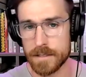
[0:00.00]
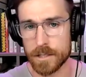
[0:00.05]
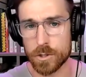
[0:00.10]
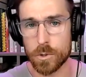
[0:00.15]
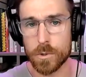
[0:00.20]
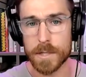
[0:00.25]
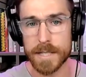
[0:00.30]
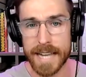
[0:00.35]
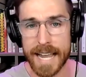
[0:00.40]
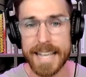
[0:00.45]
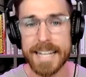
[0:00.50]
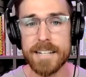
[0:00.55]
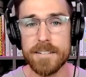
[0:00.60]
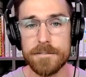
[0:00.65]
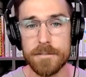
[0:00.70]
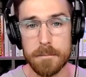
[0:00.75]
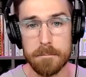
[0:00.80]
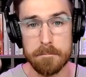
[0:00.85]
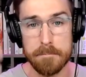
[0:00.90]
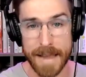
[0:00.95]

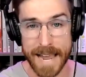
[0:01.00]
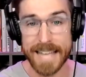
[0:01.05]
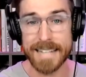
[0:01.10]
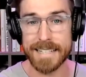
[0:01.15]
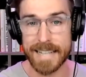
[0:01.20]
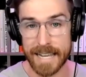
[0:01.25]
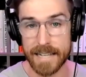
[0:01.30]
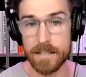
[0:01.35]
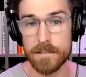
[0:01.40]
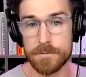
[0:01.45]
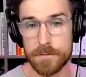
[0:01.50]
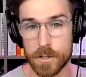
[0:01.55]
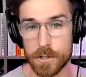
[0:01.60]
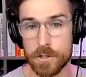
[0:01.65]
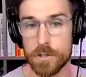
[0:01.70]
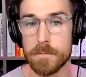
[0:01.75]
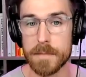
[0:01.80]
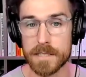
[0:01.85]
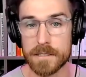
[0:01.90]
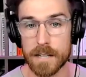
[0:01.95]
creative mandate for
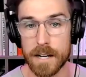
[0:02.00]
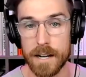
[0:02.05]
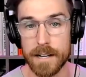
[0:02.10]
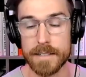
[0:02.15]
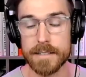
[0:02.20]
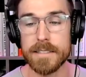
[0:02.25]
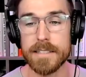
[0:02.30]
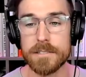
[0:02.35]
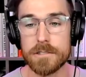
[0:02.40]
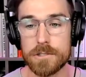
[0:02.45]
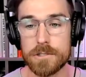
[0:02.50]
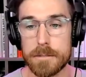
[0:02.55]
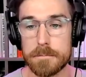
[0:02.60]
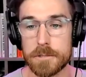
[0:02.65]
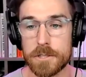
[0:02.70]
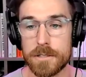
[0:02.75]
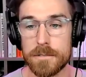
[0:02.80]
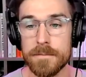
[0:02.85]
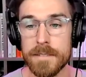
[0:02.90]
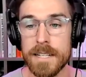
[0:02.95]
humankind in
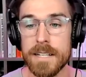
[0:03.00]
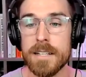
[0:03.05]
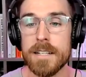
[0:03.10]
scripture.